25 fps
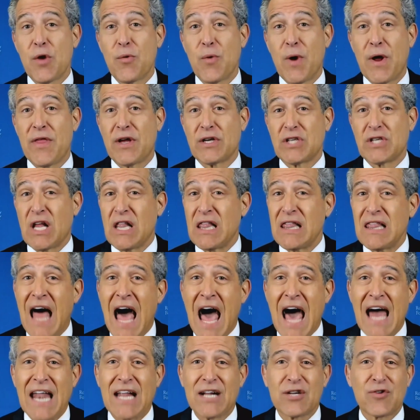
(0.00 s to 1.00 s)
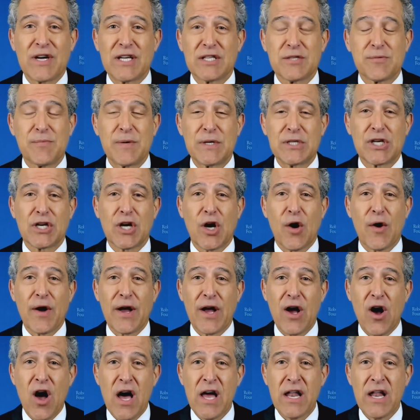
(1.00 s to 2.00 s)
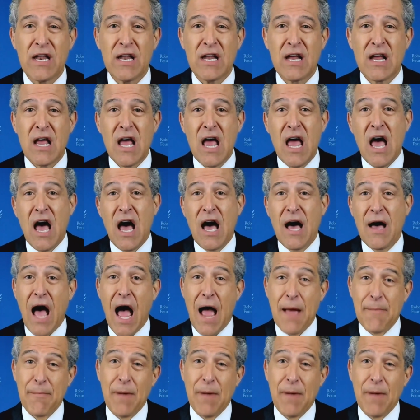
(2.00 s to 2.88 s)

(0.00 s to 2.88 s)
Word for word: where there's a lot of transmission going on, uh, I